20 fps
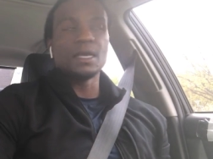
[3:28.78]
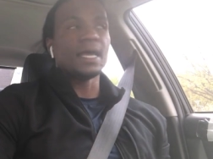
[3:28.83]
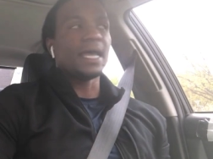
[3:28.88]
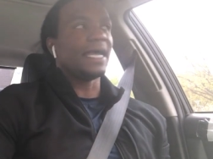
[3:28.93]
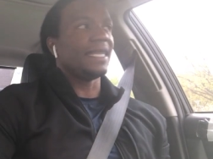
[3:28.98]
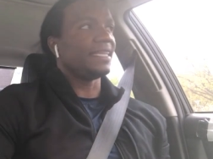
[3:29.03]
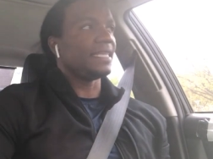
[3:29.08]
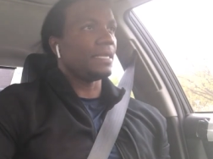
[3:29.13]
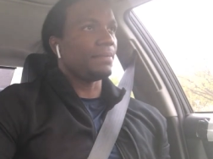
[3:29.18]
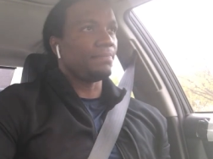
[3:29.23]

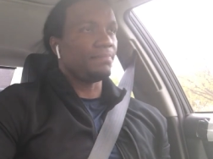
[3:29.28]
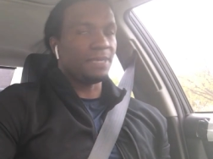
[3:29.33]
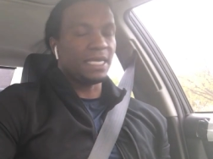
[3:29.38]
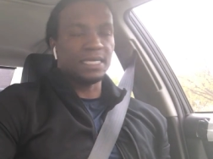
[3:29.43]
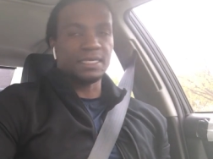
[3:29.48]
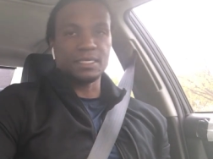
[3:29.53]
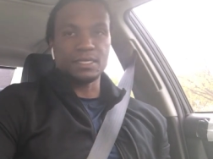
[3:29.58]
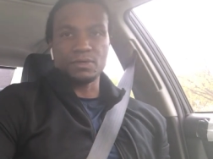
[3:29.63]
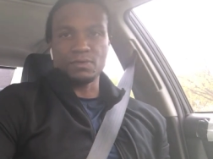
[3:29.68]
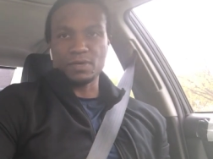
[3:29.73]
and then
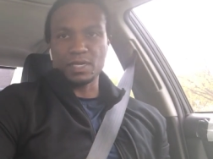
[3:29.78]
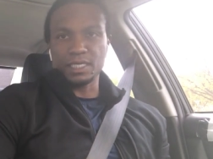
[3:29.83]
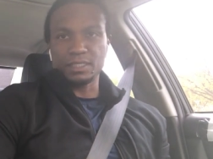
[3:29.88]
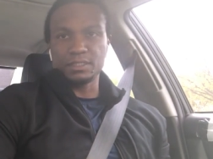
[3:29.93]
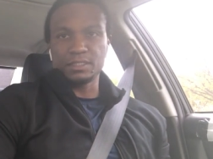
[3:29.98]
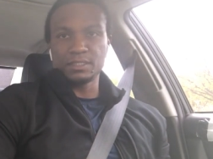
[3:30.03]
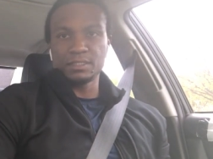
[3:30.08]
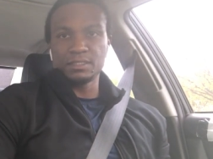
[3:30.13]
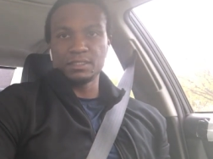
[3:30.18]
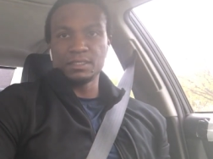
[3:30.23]
make it
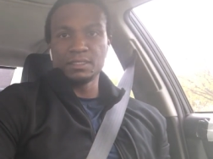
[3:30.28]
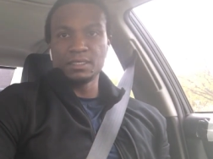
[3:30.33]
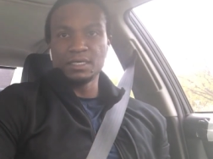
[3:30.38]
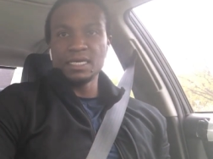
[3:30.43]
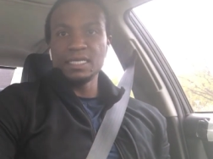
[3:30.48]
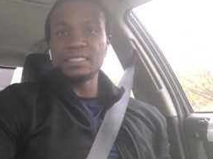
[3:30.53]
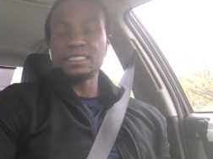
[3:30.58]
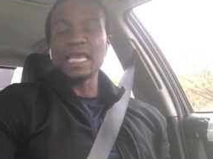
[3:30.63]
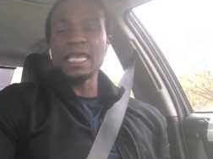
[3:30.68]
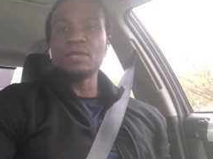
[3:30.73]
right.
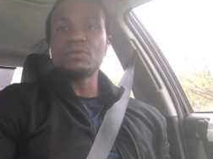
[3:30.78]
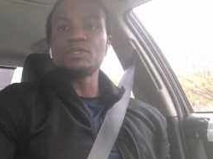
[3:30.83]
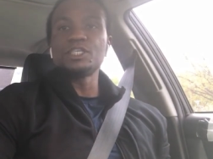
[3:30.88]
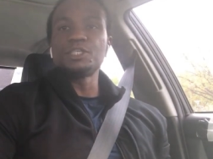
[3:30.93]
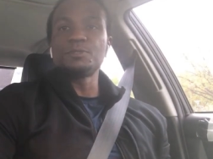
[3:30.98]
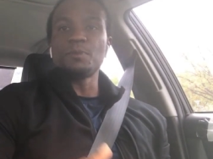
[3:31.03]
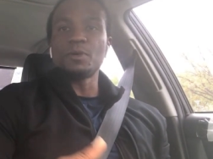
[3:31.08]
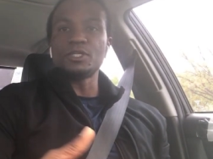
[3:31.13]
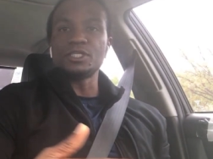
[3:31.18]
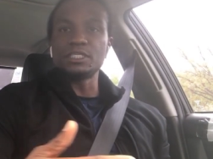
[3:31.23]
Take
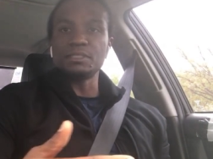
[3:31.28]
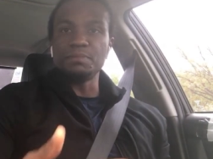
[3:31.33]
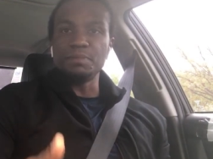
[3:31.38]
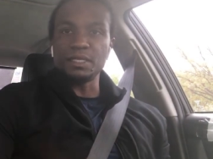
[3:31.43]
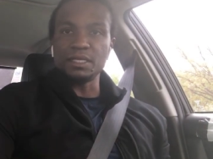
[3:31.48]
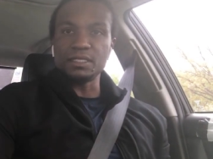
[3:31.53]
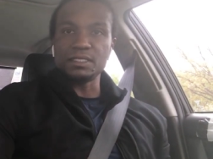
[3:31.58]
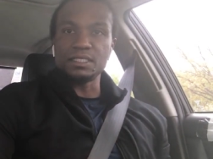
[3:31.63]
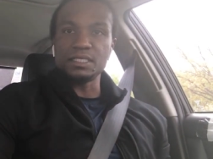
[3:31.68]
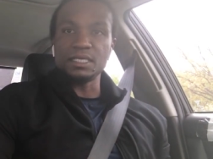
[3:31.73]

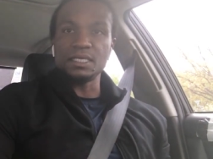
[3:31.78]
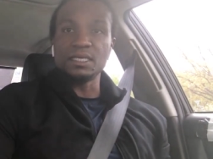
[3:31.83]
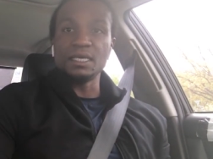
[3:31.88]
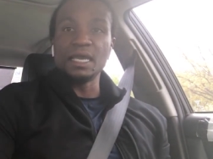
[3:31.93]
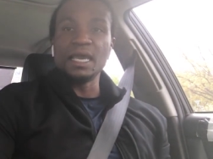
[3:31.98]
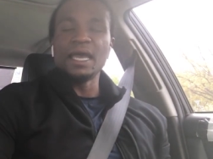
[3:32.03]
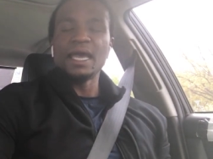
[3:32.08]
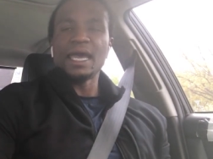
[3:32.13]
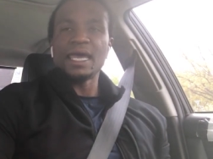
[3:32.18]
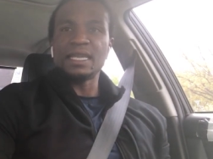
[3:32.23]
responsibility
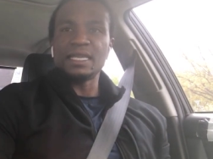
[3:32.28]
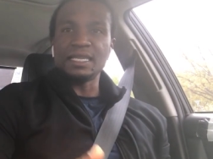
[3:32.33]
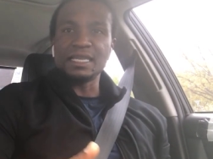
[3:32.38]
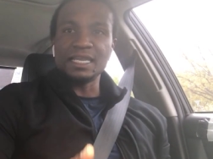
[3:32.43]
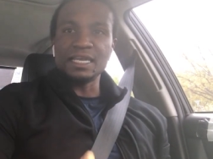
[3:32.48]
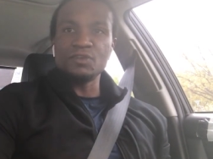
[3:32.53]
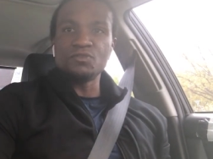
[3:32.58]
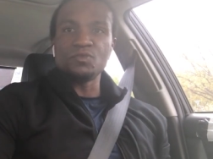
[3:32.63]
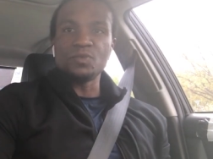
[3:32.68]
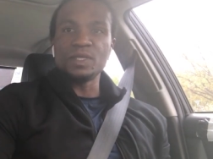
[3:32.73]
and
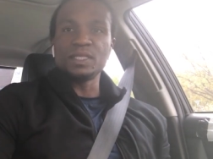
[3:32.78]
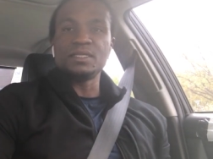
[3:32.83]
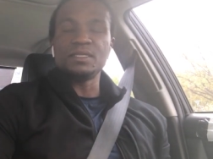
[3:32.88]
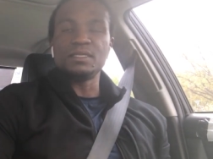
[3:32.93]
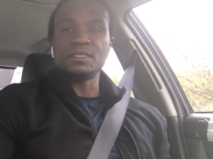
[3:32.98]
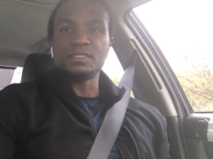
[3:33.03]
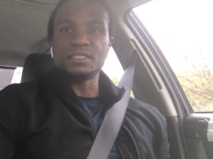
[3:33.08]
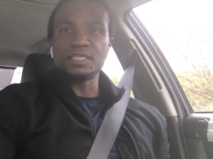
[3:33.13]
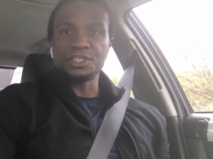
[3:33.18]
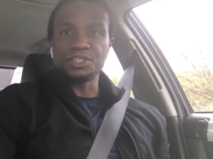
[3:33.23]
live with the
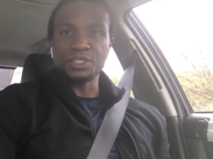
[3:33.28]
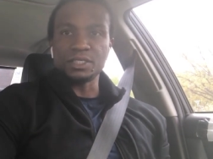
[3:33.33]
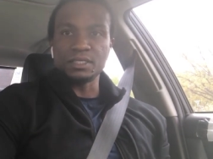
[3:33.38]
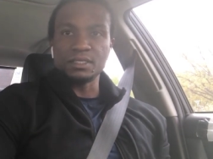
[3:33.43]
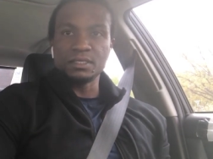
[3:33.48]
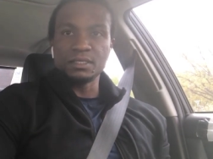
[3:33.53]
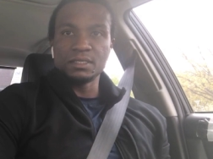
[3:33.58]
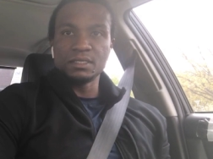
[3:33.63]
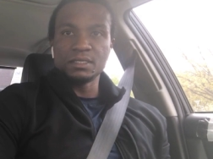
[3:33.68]
decision.